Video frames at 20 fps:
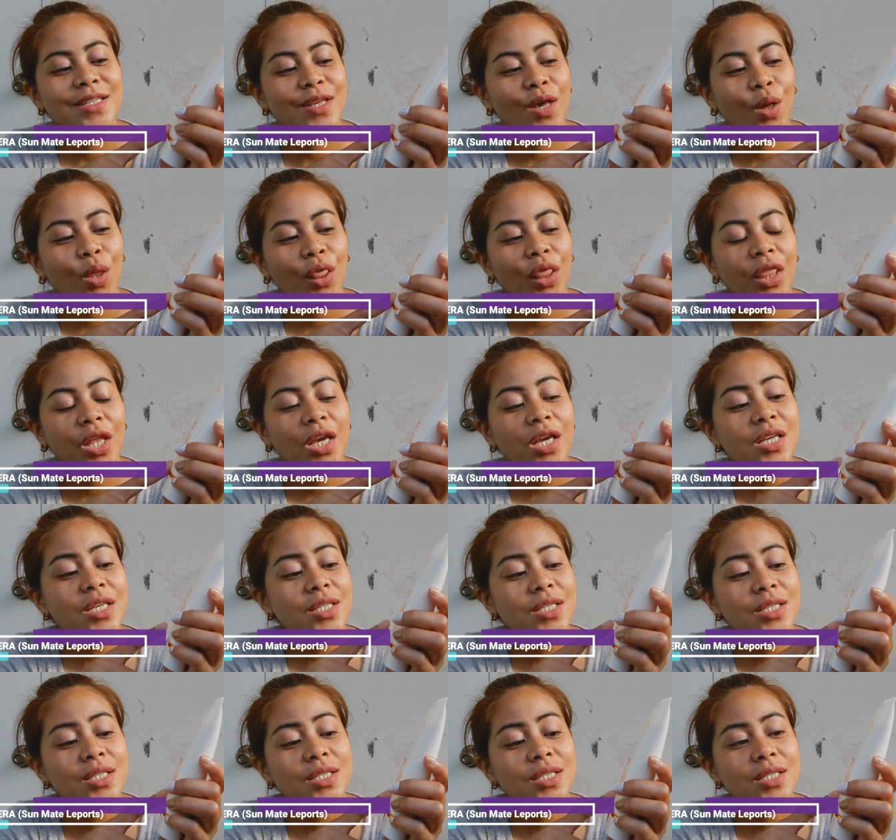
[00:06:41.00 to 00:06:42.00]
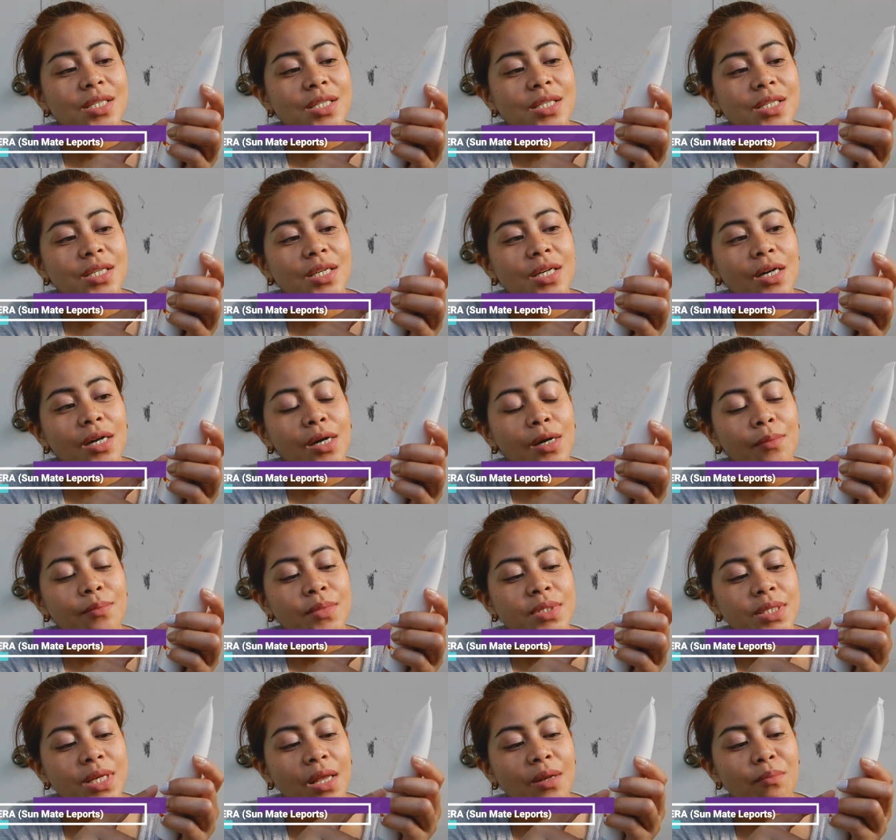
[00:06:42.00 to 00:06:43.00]
so this um,
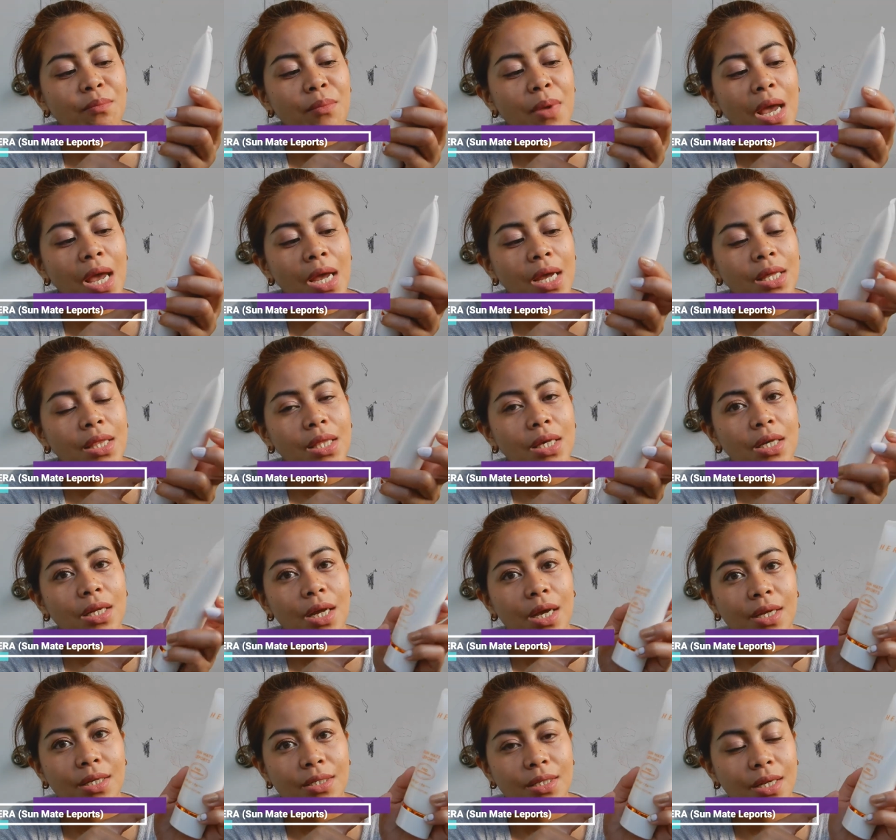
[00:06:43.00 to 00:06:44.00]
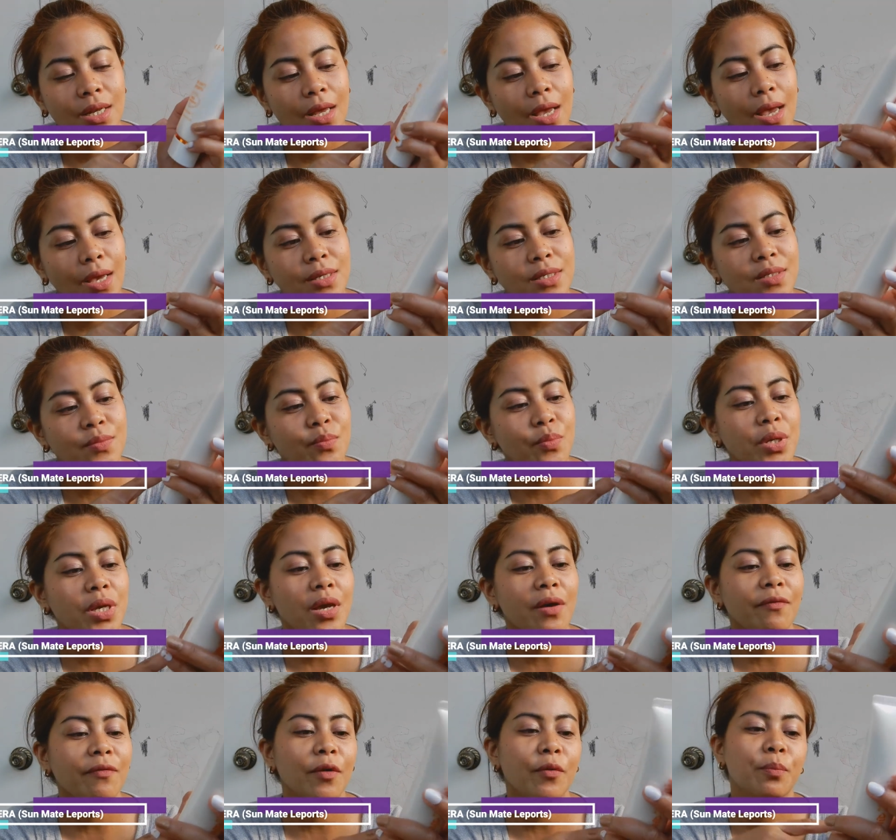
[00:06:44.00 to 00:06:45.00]
Sun Mate, it has an
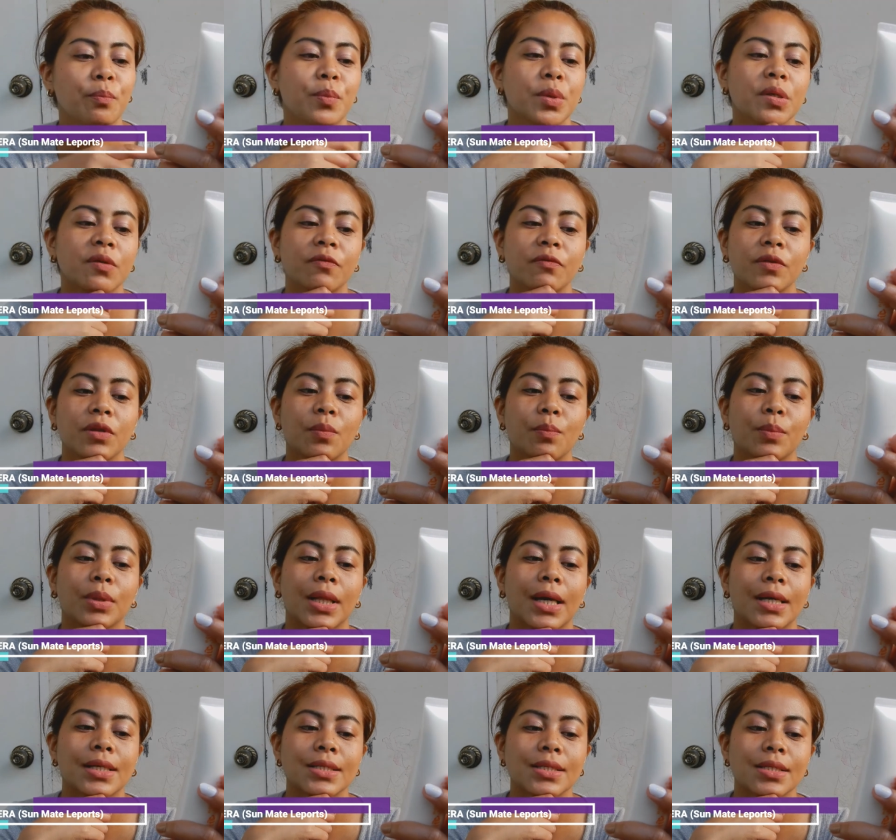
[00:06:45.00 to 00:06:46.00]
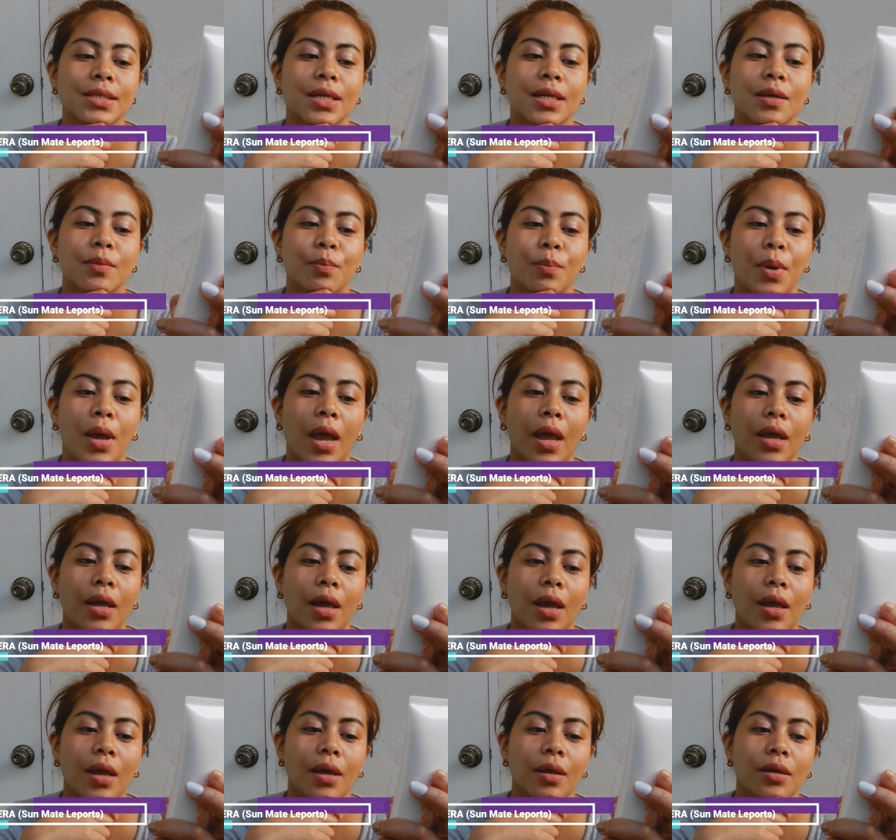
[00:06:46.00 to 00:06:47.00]
SPF of 50 plus and a
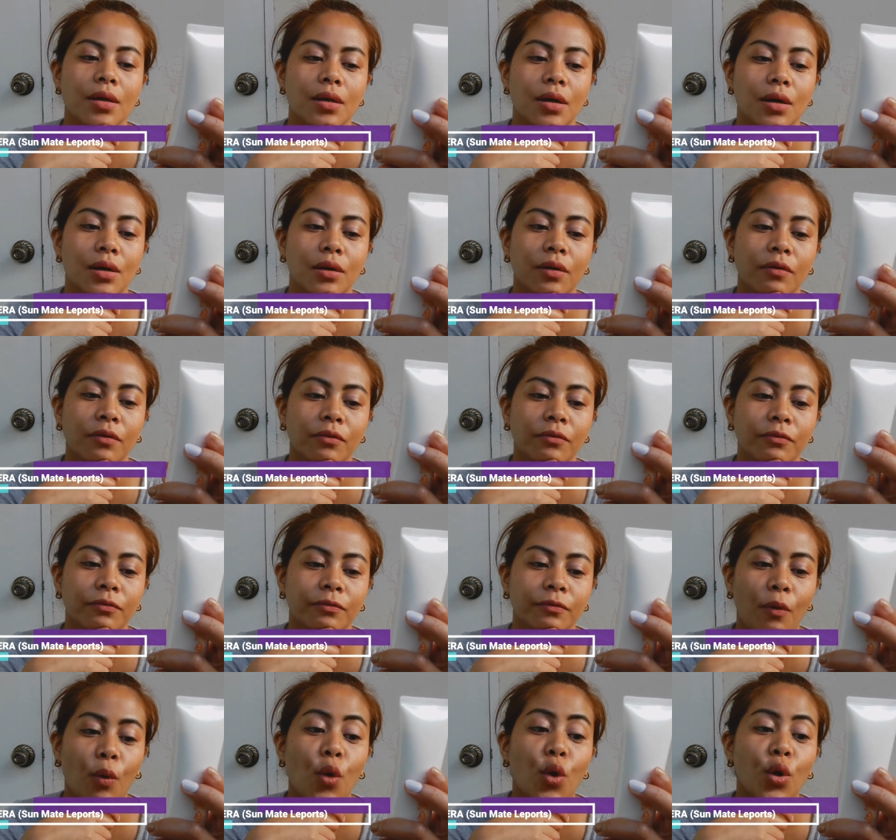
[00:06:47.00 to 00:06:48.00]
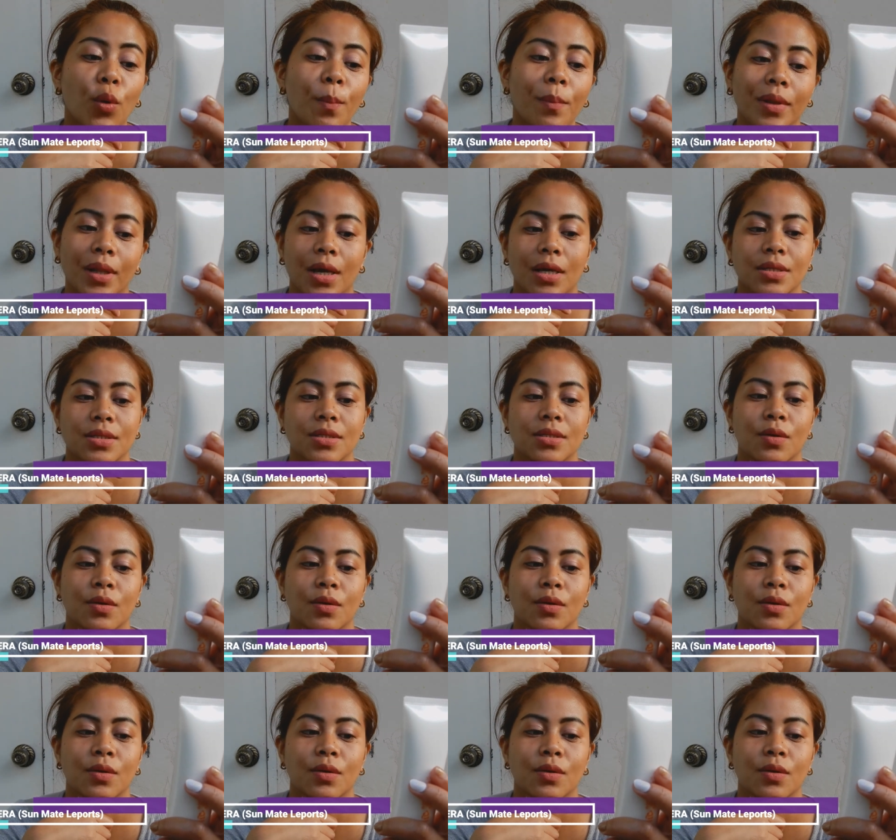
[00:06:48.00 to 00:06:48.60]
PA of 4 plus.